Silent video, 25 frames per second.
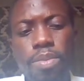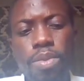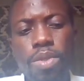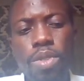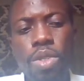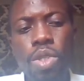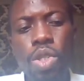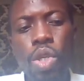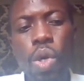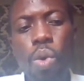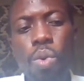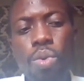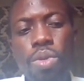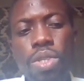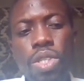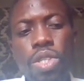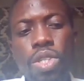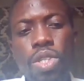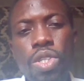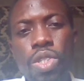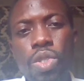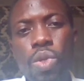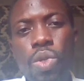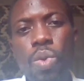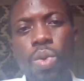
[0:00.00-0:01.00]
So
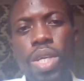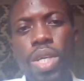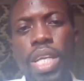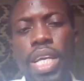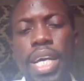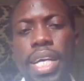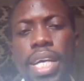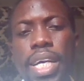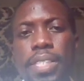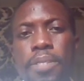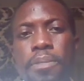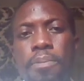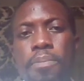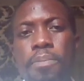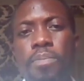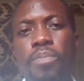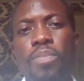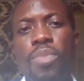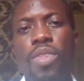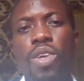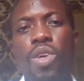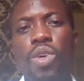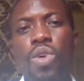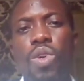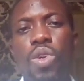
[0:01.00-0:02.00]
looking at,
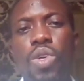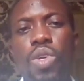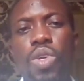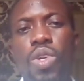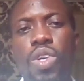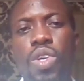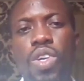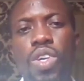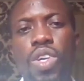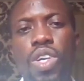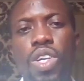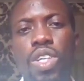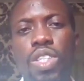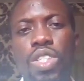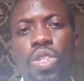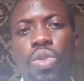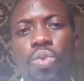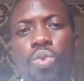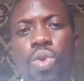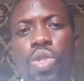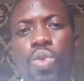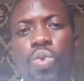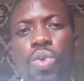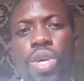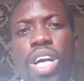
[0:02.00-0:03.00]
so
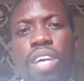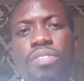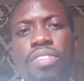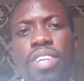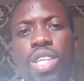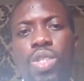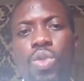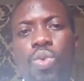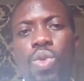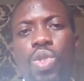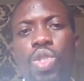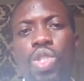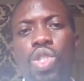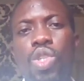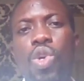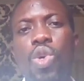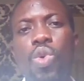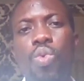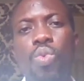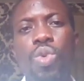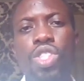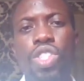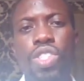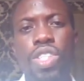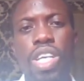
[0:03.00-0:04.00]
what we have as what is
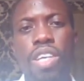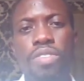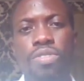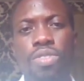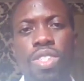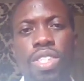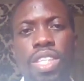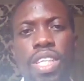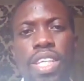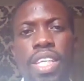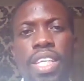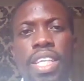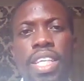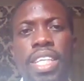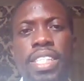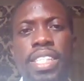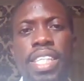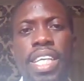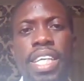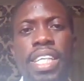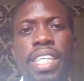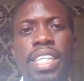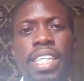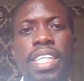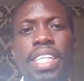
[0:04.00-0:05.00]
called witchcraft today is
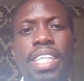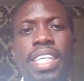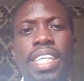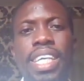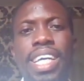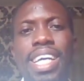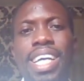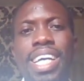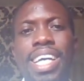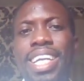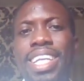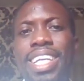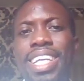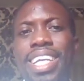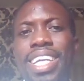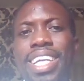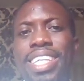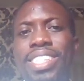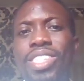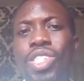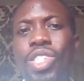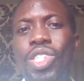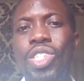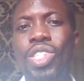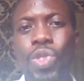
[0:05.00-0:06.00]
an
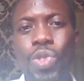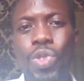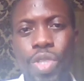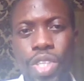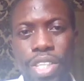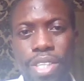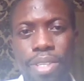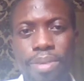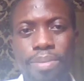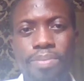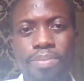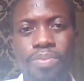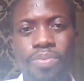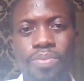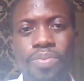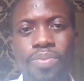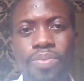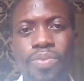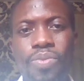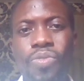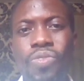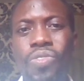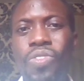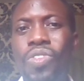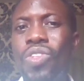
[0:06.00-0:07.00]
extreme
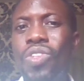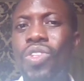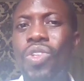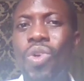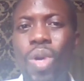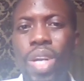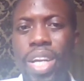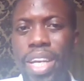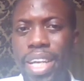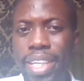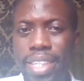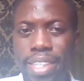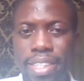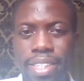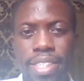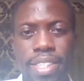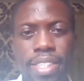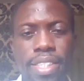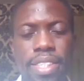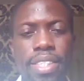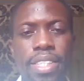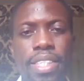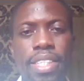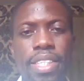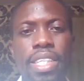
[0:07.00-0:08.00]

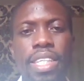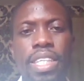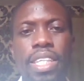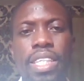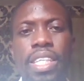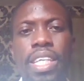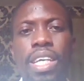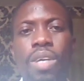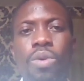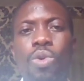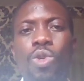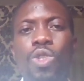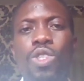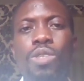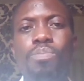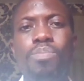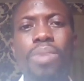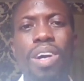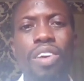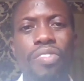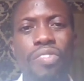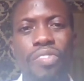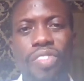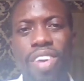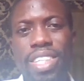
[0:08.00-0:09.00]
knowledge. That was
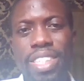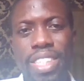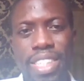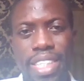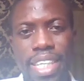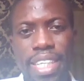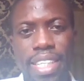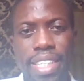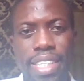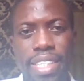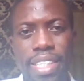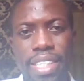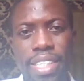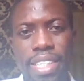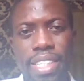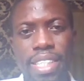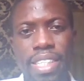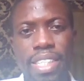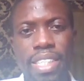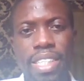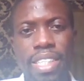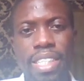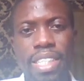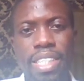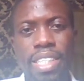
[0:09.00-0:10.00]
perfected,
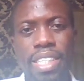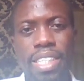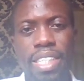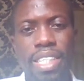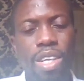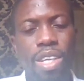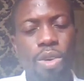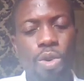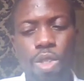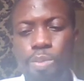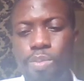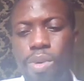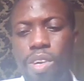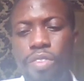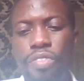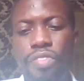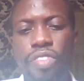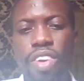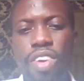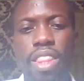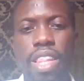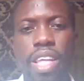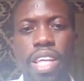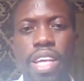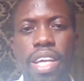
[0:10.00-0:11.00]

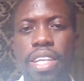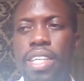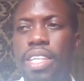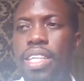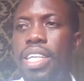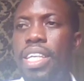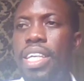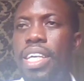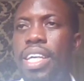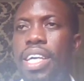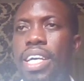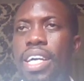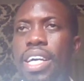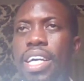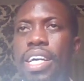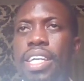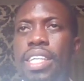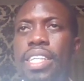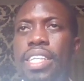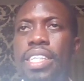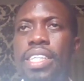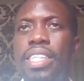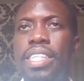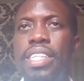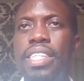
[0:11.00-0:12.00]

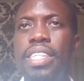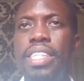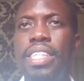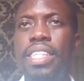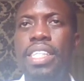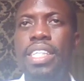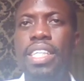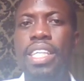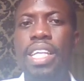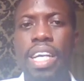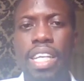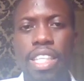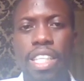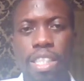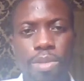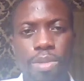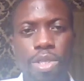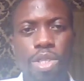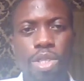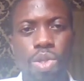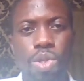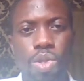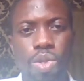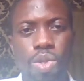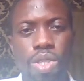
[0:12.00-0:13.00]
and that is
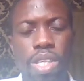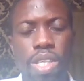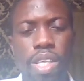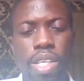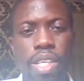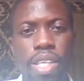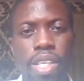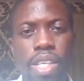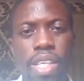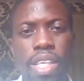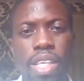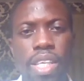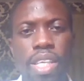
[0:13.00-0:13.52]
being used today.